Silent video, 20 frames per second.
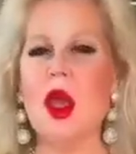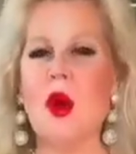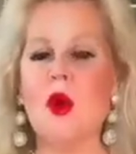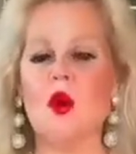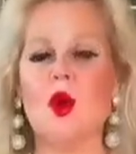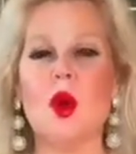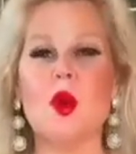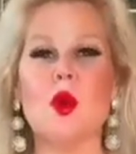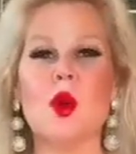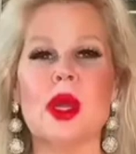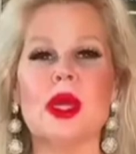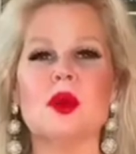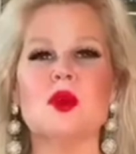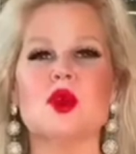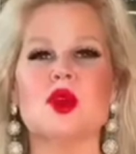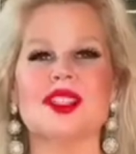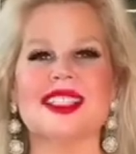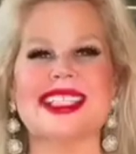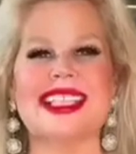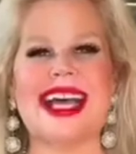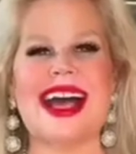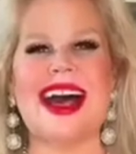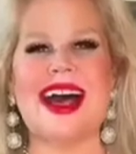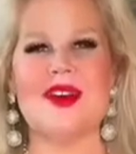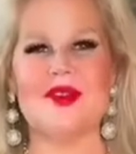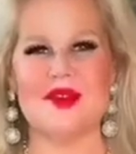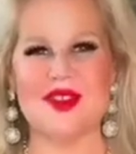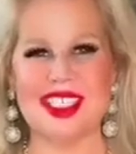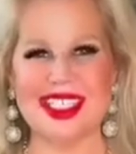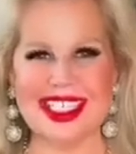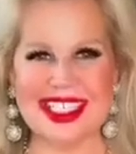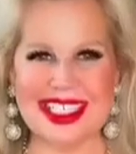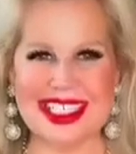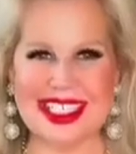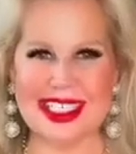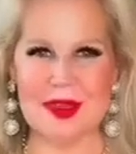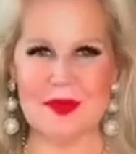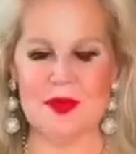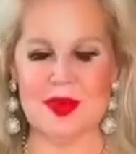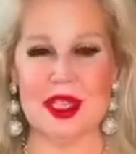where we will dive
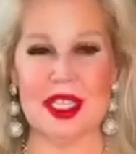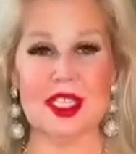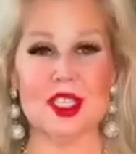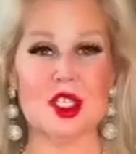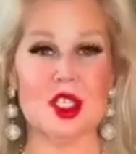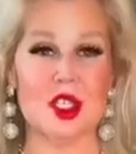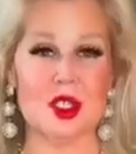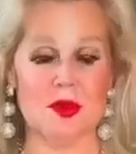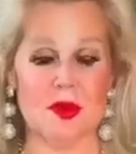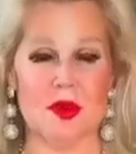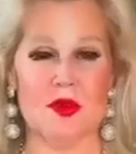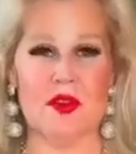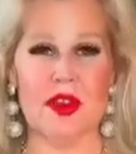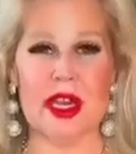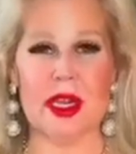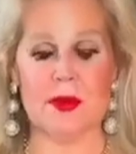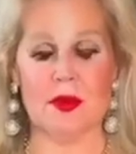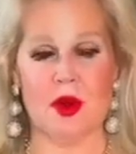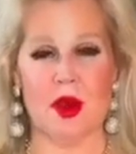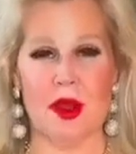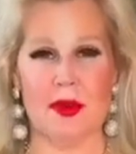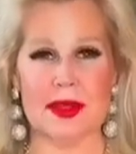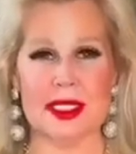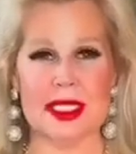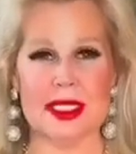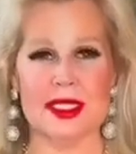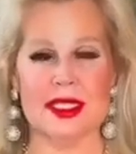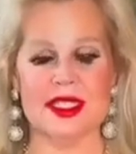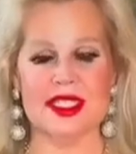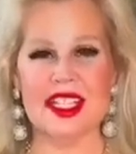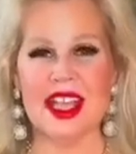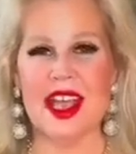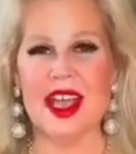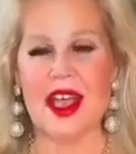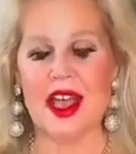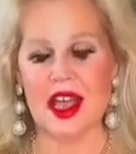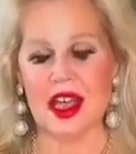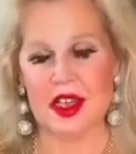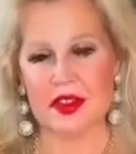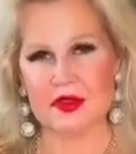deep into the prophetic promises
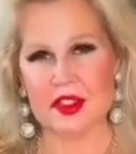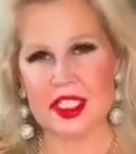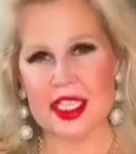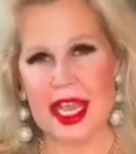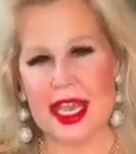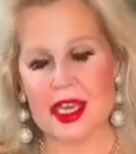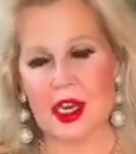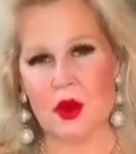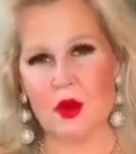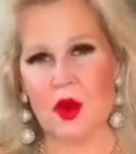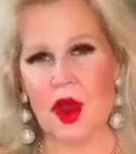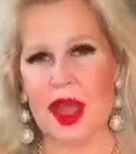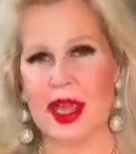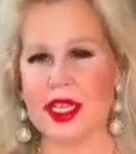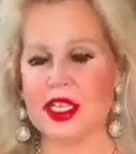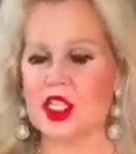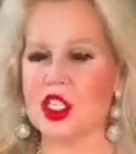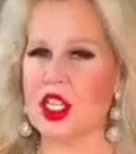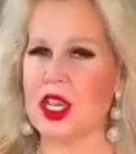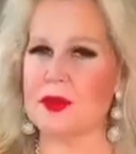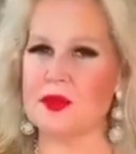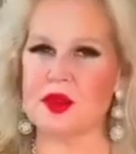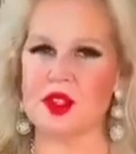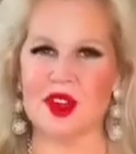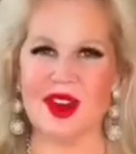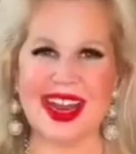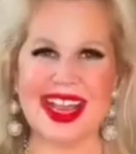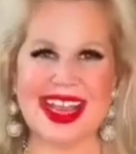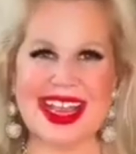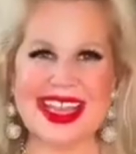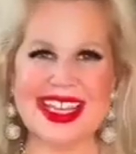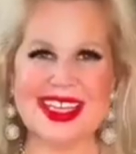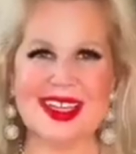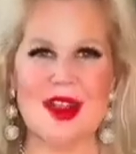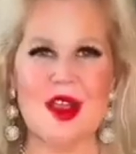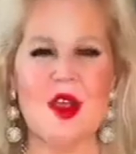of Zechariah chapter 8,